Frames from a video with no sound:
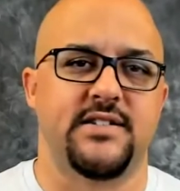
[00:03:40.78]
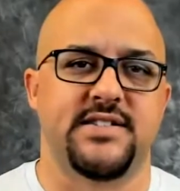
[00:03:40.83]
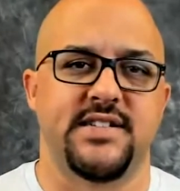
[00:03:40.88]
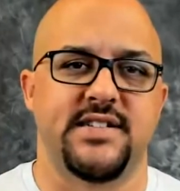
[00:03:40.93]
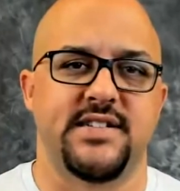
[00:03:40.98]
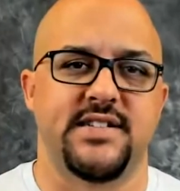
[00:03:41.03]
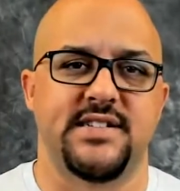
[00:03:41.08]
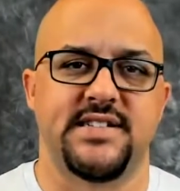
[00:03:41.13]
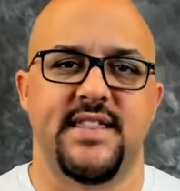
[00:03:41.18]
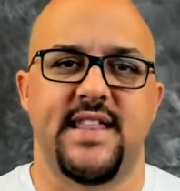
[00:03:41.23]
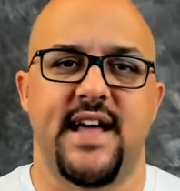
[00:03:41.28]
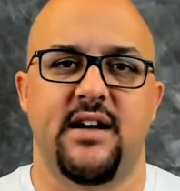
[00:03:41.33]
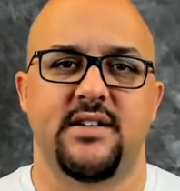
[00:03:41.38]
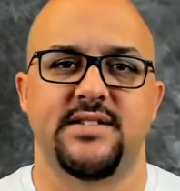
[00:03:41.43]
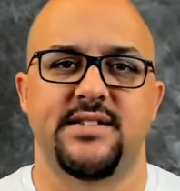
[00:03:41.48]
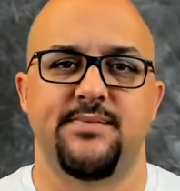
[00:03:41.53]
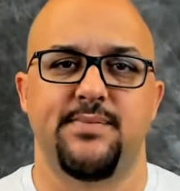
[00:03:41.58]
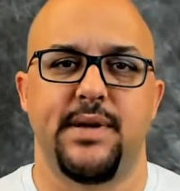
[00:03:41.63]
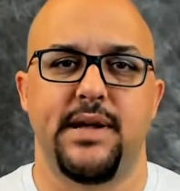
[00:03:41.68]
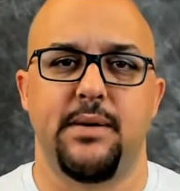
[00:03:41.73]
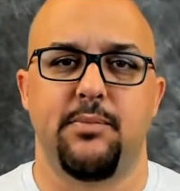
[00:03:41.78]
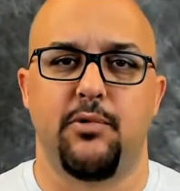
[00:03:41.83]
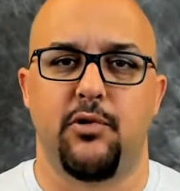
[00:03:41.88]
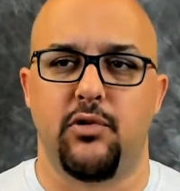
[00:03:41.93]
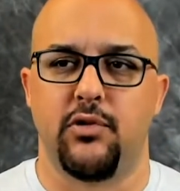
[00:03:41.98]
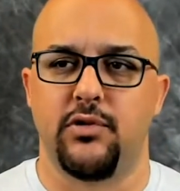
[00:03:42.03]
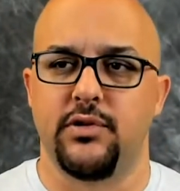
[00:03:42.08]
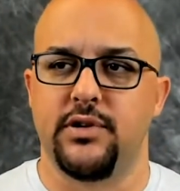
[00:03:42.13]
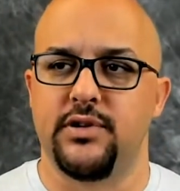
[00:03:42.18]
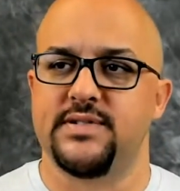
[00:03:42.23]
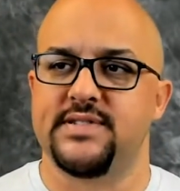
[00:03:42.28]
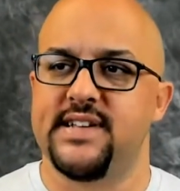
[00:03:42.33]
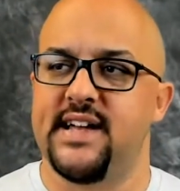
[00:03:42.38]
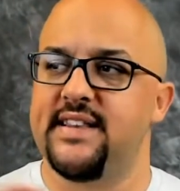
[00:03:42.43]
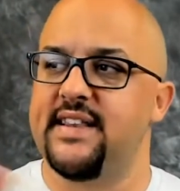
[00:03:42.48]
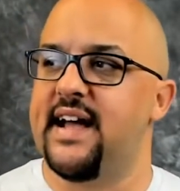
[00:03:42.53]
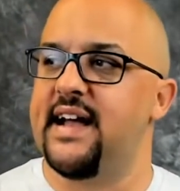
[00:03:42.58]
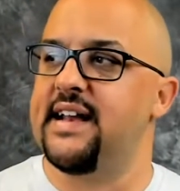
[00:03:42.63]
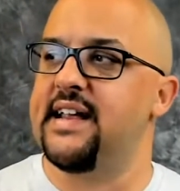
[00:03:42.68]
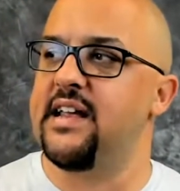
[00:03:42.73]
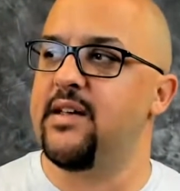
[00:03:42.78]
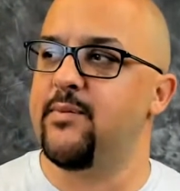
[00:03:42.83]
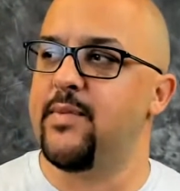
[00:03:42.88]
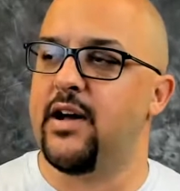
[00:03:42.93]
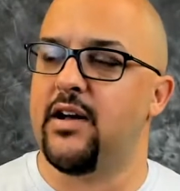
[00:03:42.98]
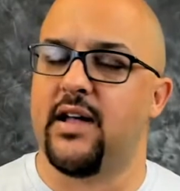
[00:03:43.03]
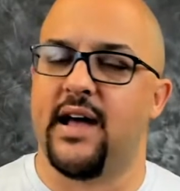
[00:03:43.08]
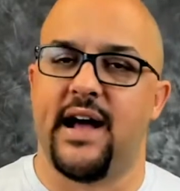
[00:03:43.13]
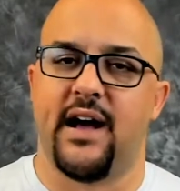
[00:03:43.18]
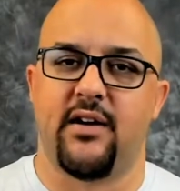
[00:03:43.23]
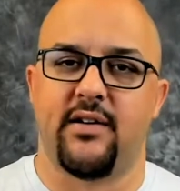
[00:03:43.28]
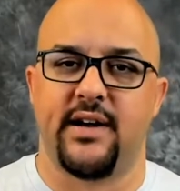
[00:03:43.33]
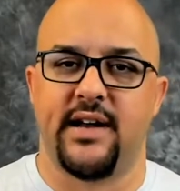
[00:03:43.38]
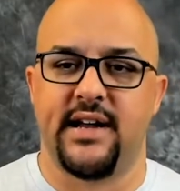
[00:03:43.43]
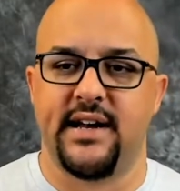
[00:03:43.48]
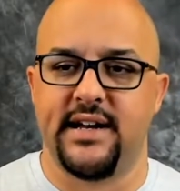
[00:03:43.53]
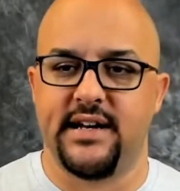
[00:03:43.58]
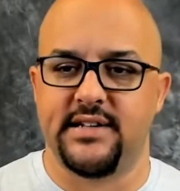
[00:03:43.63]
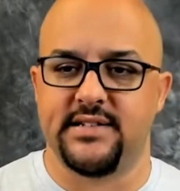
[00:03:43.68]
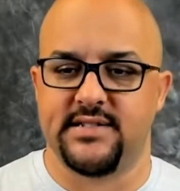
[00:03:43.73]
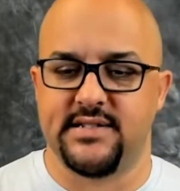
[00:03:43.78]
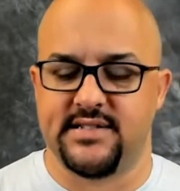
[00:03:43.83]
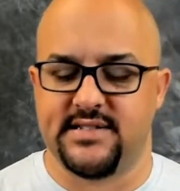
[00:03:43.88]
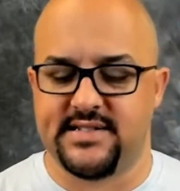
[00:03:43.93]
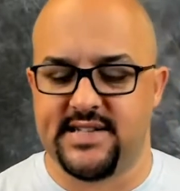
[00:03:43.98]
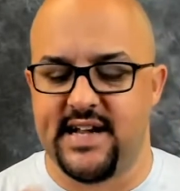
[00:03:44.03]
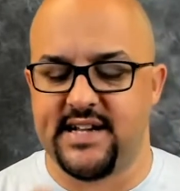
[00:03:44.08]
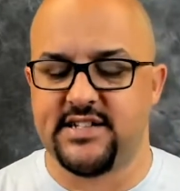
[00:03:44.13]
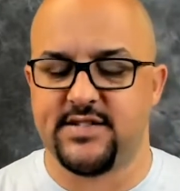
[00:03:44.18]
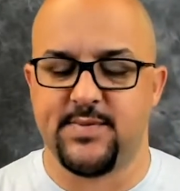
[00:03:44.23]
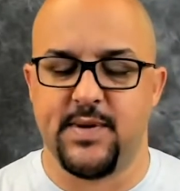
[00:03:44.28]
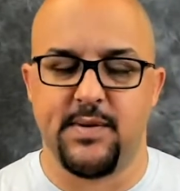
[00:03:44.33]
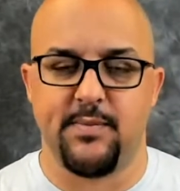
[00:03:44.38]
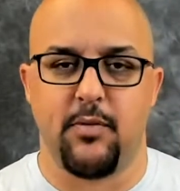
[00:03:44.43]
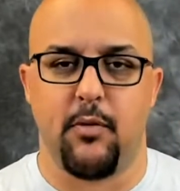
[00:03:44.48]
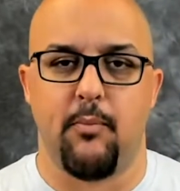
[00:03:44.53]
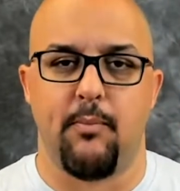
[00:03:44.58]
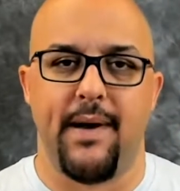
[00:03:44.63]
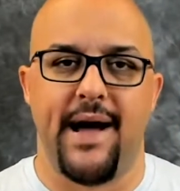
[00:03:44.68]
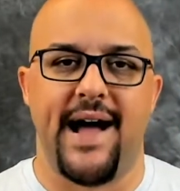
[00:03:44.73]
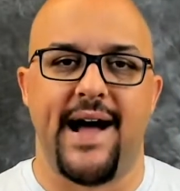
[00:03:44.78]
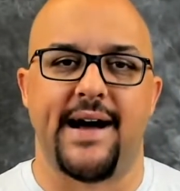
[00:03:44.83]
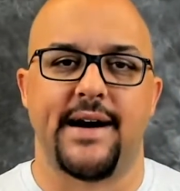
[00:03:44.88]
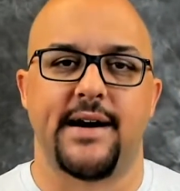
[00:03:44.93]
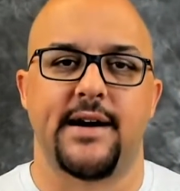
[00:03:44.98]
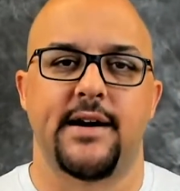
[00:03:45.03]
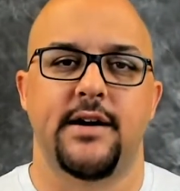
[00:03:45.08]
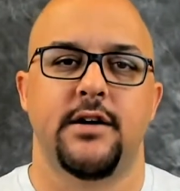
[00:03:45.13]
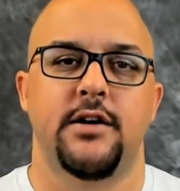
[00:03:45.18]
to 10,000 people. You send that email out and it sends people back.